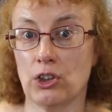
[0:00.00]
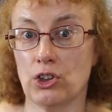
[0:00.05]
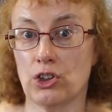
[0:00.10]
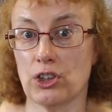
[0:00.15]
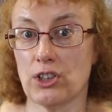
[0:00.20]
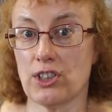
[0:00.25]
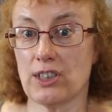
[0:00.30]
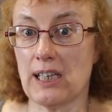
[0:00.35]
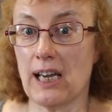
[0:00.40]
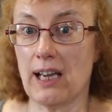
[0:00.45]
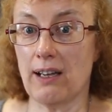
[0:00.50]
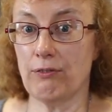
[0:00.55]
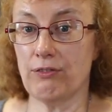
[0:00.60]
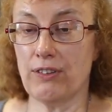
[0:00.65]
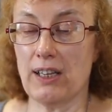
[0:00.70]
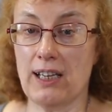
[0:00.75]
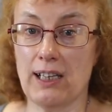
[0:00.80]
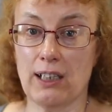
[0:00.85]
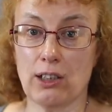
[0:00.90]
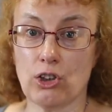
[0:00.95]
just have
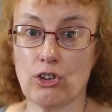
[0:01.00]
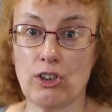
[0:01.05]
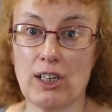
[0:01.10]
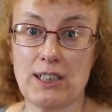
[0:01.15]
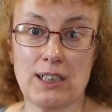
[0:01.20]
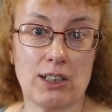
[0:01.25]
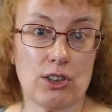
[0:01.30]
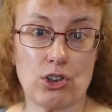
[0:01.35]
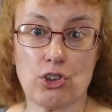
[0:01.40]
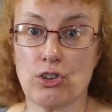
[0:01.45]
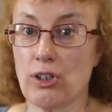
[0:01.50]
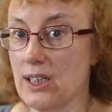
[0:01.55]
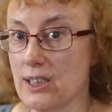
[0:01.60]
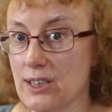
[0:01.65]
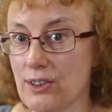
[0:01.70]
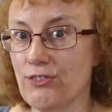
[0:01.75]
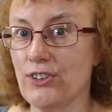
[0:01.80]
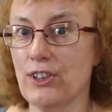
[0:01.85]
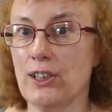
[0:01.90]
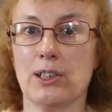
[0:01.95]
their credits
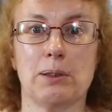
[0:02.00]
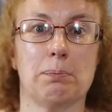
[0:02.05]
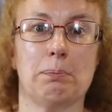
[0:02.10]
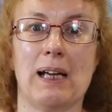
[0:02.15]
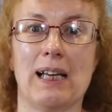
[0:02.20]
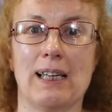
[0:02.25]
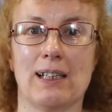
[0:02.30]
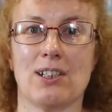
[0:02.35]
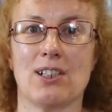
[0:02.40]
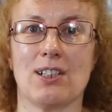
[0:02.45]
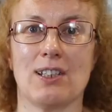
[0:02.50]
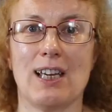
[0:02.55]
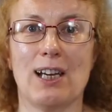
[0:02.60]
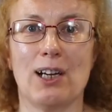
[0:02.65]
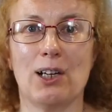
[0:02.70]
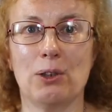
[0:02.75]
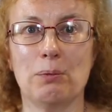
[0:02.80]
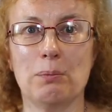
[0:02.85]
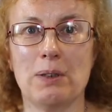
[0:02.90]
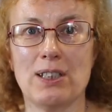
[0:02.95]
transferred back to their
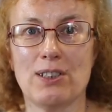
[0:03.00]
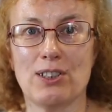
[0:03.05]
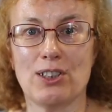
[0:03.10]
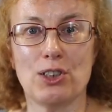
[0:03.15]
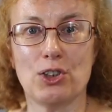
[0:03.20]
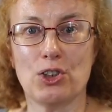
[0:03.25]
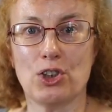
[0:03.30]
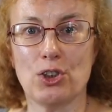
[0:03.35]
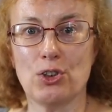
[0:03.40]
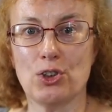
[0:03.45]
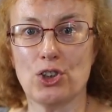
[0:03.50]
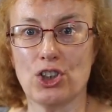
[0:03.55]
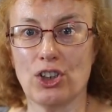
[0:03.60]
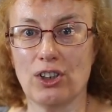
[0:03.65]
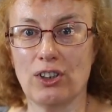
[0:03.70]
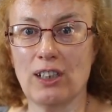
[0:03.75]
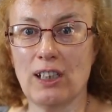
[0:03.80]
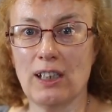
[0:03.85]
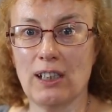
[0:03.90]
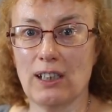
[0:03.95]
home
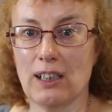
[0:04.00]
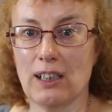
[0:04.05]
institution.